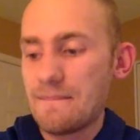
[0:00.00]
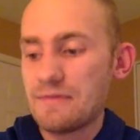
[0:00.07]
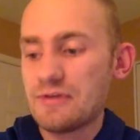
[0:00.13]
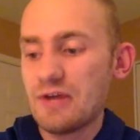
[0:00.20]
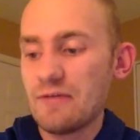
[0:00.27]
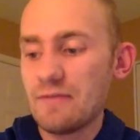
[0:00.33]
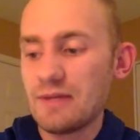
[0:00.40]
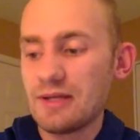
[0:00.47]

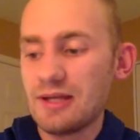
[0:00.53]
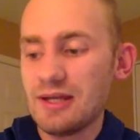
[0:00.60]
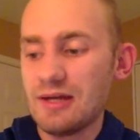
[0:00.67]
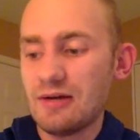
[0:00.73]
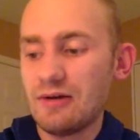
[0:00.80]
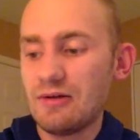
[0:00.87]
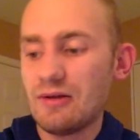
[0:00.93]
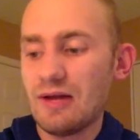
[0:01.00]
Jeff
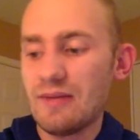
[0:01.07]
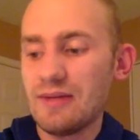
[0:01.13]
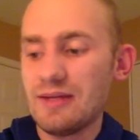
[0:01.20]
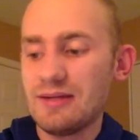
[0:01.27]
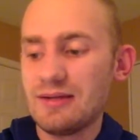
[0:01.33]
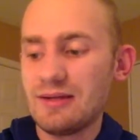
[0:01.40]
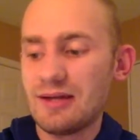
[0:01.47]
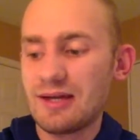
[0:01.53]
McNeil, I
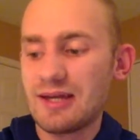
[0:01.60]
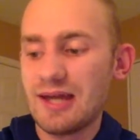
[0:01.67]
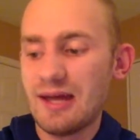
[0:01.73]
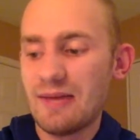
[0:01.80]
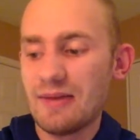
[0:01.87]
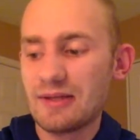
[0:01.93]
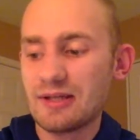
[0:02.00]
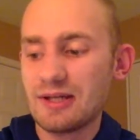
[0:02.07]
mean,
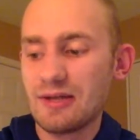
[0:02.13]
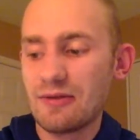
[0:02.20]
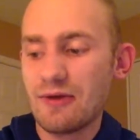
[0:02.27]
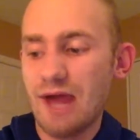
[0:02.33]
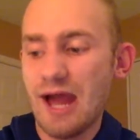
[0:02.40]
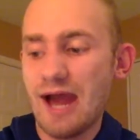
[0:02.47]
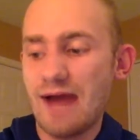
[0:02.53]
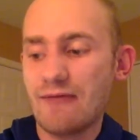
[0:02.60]
again, that's
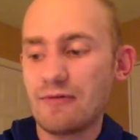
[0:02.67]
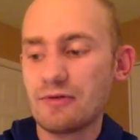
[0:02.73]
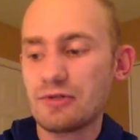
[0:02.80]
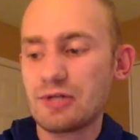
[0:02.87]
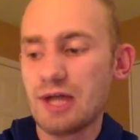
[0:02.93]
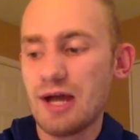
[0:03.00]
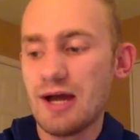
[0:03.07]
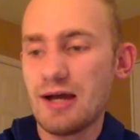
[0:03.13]
another
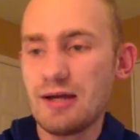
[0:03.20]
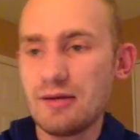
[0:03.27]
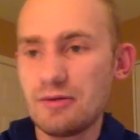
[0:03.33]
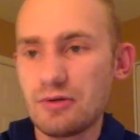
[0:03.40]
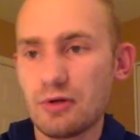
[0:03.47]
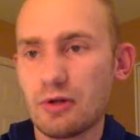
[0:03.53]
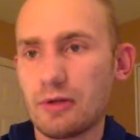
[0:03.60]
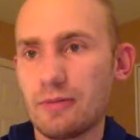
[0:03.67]
average guy.
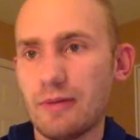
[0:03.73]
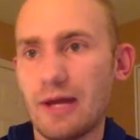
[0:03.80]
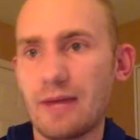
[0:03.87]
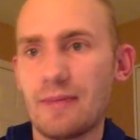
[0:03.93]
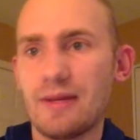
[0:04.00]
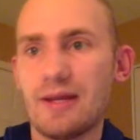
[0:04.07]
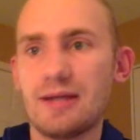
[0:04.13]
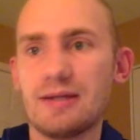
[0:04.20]
Charlie
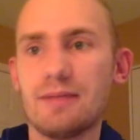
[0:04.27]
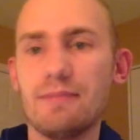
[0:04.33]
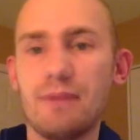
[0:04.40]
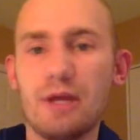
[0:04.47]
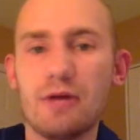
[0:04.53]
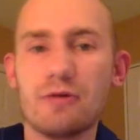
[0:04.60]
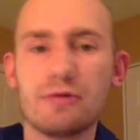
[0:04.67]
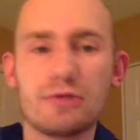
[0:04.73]
Blackmon has a
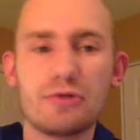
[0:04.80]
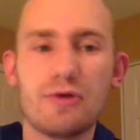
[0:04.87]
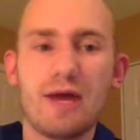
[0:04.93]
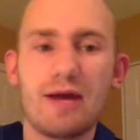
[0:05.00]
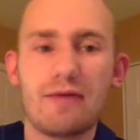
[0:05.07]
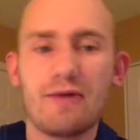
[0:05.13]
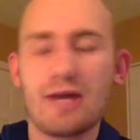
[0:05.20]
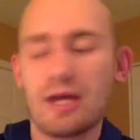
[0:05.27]
bigger
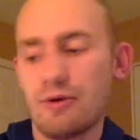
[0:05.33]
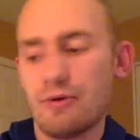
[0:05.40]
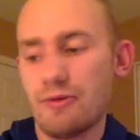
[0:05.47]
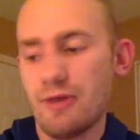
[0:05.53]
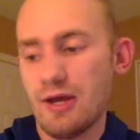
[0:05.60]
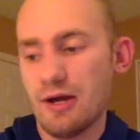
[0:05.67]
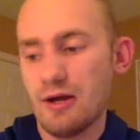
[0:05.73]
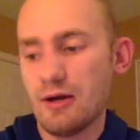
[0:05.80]
track record
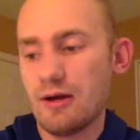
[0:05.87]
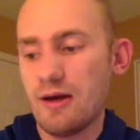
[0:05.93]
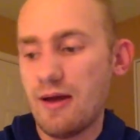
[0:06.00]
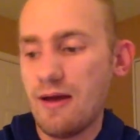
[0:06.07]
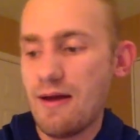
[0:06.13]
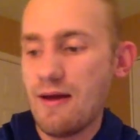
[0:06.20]
there.